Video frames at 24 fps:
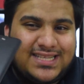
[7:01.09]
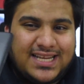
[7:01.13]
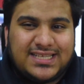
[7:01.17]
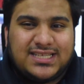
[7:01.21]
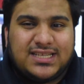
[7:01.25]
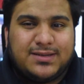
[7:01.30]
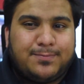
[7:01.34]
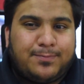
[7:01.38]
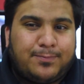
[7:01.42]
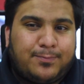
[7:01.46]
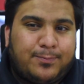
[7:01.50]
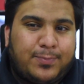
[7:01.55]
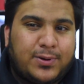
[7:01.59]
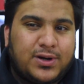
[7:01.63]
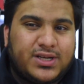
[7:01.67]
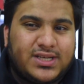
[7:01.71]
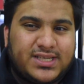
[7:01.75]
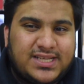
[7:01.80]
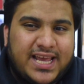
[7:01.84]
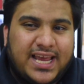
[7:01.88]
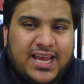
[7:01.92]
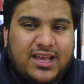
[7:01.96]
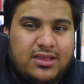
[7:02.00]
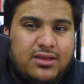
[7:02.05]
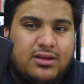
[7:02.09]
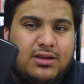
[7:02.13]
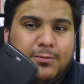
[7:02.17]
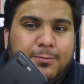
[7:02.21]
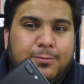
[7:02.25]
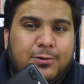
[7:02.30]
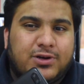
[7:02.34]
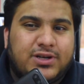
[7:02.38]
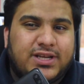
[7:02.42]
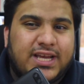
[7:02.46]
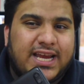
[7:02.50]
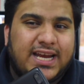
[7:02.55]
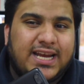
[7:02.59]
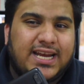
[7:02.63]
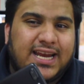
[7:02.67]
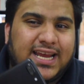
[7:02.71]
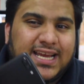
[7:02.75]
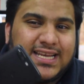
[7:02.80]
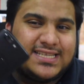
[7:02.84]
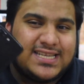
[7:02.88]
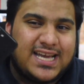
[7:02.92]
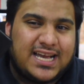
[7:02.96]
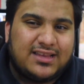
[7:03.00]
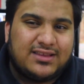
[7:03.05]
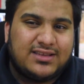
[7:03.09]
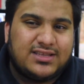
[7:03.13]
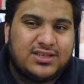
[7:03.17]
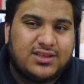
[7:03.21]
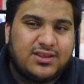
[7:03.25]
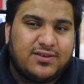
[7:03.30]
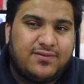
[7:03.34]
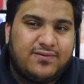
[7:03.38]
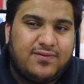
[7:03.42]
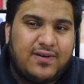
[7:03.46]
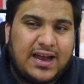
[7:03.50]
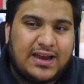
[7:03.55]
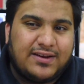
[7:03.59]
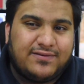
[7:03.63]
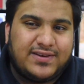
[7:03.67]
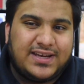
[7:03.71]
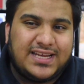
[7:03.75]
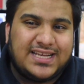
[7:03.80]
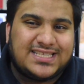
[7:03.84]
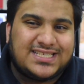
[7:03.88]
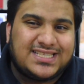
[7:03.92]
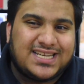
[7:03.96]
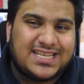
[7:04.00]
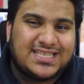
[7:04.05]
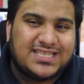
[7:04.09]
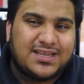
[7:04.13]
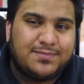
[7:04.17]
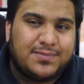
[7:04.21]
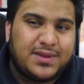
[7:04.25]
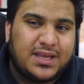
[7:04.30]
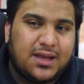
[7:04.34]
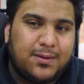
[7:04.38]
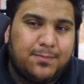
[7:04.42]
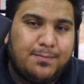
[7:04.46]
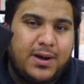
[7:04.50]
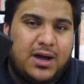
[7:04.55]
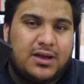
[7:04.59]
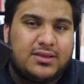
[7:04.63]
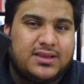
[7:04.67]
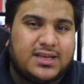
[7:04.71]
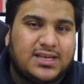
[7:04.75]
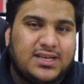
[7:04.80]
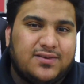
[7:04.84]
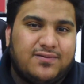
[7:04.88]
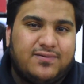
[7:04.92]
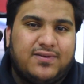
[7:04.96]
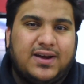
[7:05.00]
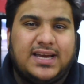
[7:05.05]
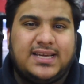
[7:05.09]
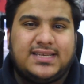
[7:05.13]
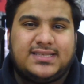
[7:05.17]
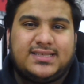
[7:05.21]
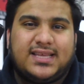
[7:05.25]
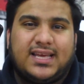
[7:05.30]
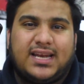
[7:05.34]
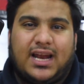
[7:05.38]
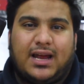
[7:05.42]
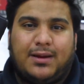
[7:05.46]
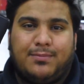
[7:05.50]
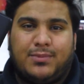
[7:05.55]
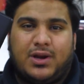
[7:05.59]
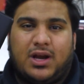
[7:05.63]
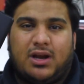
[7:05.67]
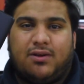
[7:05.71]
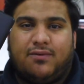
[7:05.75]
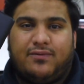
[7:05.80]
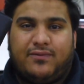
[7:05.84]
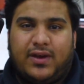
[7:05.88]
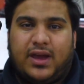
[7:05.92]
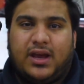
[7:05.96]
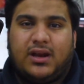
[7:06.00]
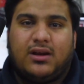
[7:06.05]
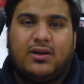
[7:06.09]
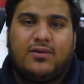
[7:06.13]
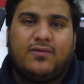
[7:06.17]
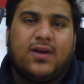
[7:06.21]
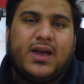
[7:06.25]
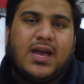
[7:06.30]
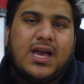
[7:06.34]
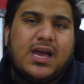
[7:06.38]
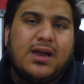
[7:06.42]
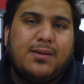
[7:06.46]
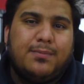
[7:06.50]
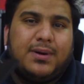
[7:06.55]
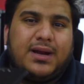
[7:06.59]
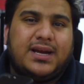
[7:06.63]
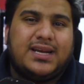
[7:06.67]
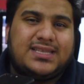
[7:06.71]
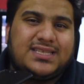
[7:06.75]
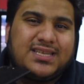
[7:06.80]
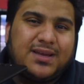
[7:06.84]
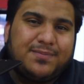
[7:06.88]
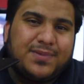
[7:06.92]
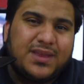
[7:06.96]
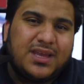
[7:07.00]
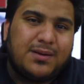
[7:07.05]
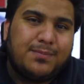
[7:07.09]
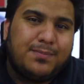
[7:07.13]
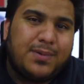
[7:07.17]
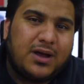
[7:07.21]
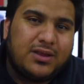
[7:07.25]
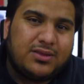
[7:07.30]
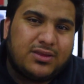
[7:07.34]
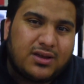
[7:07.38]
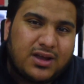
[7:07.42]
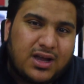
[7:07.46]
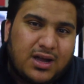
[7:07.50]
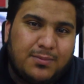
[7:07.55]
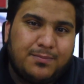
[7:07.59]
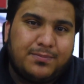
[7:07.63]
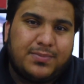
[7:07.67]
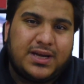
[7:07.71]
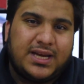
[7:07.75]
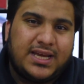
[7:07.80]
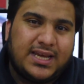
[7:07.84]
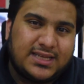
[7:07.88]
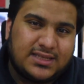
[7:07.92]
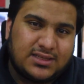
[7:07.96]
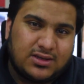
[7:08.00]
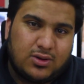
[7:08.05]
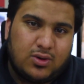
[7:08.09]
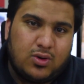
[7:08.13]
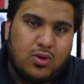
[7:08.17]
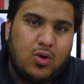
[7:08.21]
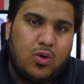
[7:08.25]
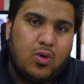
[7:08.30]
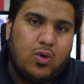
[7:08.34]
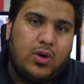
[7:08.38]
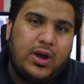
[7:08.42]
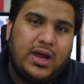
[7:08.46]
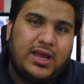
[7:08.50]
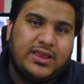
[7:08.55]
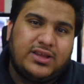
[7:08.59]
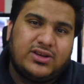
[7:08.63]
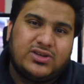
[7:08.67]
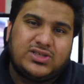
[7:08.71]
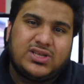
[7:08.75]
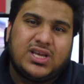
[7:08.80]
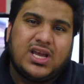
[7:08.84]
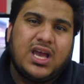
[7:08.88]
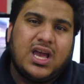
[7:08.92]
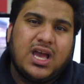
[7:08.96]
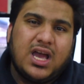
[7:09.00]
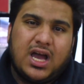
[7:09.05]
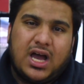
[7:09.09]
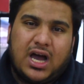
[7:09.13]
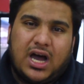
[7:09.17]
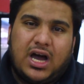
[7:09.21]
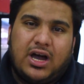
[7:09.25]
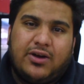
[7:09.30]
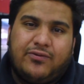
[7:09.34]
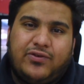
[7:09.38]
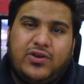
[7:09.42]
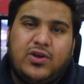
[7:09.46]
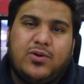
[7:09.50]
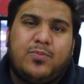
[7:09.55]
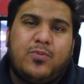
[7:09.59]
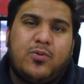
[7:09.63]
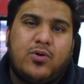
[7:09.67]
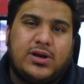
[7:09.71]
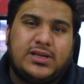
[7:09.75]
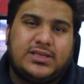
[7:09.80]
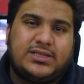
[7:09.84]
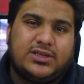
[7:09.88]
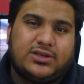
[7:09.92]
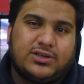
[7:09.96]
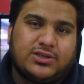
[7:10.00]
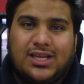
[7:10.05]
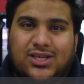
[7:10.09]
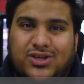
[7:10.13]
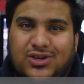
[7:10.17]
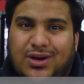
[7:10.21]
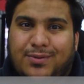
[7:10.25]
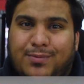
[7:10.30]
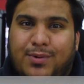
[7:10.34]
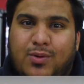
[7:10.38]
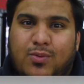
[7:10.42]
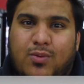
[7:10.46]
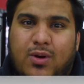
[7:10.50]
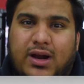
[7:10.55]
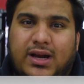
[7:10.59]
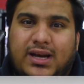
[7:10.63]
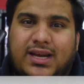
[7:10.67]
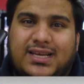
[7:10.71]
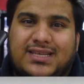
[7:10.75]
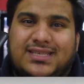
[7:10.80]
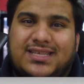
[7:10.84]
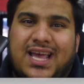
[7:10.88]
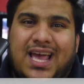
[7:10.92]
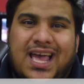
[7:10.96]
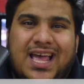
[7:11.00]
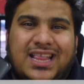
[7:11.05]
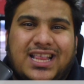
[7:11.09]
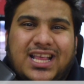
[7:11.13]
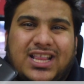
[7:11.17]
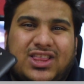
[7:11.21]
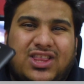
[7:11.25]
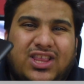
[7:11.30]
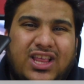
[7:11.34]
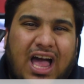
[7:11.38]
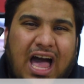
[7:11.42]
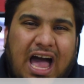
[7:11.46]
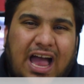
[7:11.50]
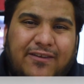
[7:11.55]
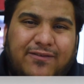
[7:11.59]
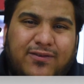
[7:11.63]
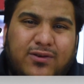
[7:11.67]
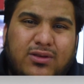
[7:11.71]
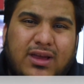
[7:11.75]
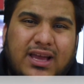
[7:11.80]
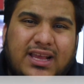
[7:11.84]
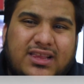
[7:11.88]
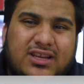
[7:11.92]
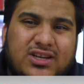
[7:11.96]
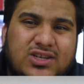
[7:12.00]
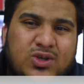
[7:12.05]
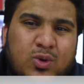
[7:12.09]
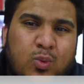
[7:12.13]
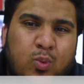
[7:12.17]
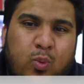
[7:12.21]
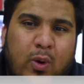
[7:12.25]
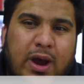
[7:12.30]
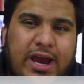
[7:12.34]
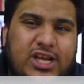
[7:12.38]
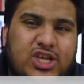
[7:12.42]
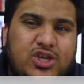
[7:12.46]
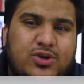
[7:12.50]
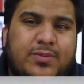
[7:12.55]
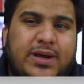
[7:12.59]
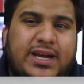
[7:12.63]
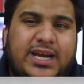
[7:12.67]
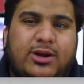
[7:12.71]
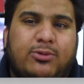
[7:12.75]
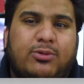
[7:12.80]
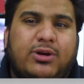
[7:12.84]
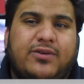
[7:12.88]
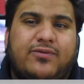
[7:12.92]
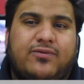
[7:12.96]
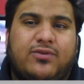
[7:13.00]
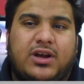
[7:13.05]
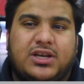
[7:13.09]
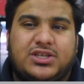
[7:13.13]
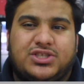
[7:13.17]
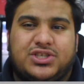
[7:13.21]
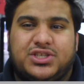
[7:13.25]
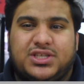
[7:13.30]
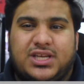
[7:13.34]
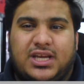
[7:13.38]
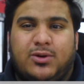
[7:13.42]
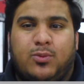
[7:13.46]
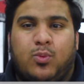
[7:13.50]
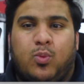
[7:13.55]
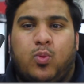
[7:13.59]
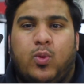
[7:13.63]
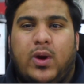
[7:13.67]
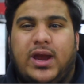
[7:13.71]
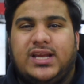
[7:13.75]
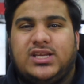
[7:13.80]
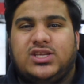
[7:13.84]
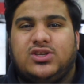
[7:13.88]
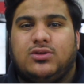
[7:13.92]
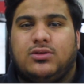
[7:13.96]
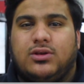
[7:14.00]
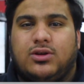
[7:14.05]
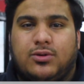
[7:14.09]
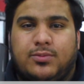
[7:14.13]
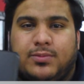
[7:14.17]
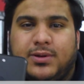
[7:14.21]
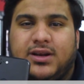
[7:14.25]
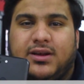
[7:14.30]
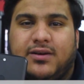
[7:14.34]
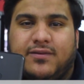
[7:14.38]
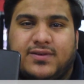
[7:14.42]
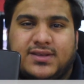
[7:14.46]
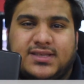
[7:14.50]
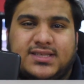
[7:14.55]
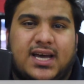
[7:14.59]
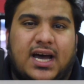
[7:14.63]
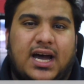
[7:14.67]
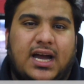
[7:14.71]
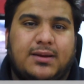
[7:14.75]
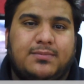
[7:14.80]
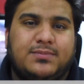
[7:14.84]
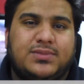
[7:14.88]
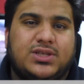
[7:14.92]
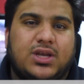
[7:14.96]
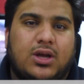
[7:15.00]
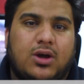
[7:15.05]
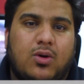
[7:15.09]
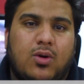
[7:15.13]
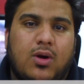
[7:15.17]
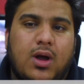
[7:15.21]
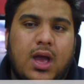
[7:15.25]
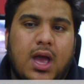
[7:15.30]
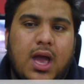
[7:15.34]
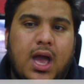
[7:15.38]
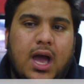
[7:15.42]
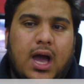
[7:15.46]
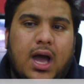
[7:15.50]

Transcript: doesn't particularly pertain exactly to the 5T. It's not something about the device that I'm not a fan of, but it's something about the company as a whole. And there's a few points here. So number one is that I feel like there's way too many refreshes and way too little bit of a time. So